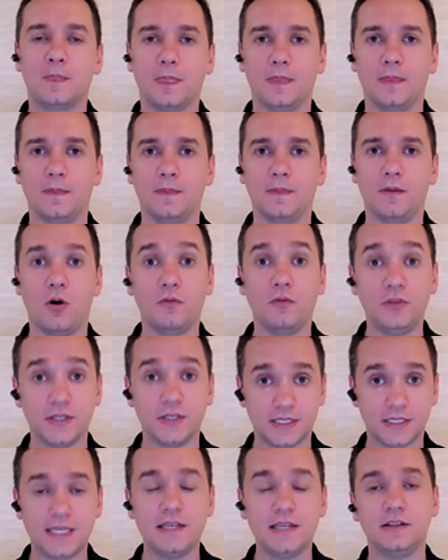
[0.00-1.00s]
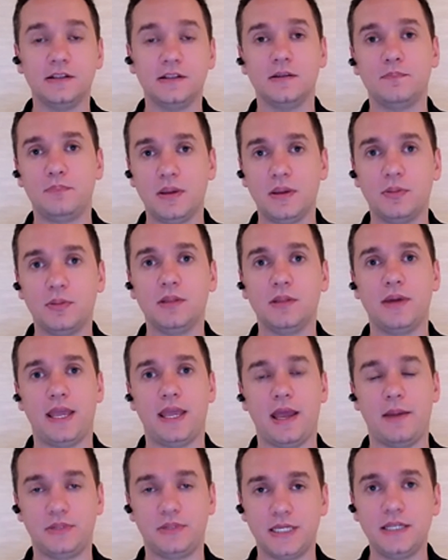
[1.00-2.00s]
of the skill people
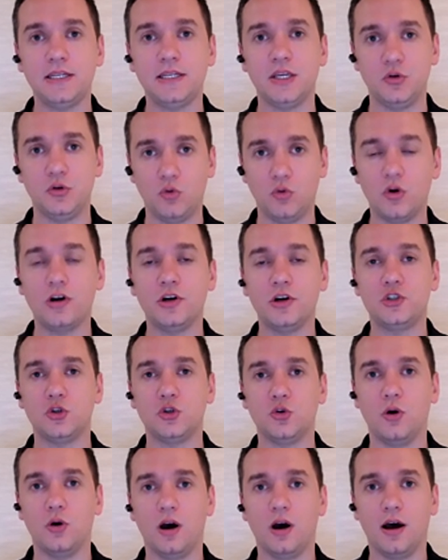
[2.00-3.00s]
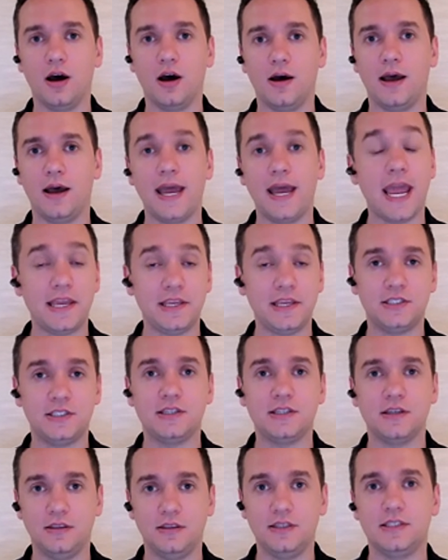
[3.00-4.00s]
may obtain in order to
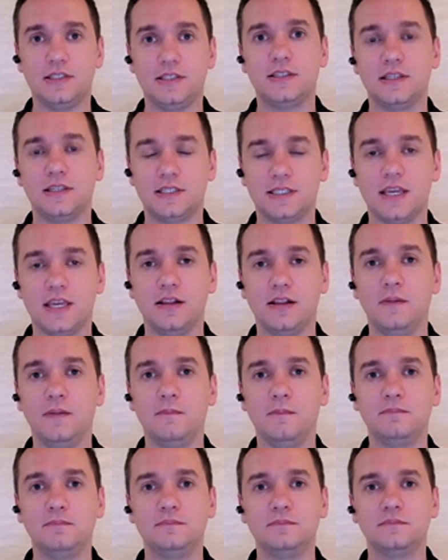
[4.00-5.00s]
ace this skill?